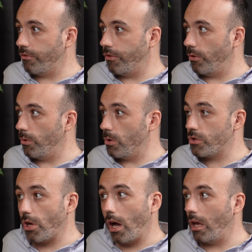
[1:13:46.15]
to
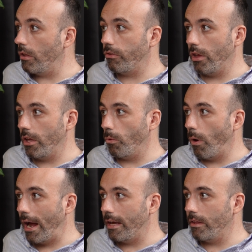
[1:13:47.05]
science in a
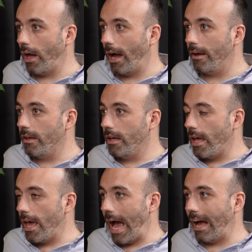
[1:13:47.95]
way that
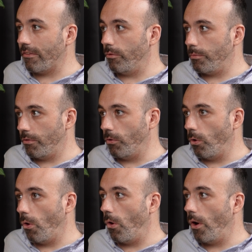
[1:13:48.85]
it hasn't
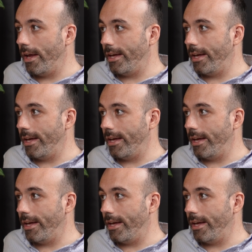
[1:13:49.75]
before.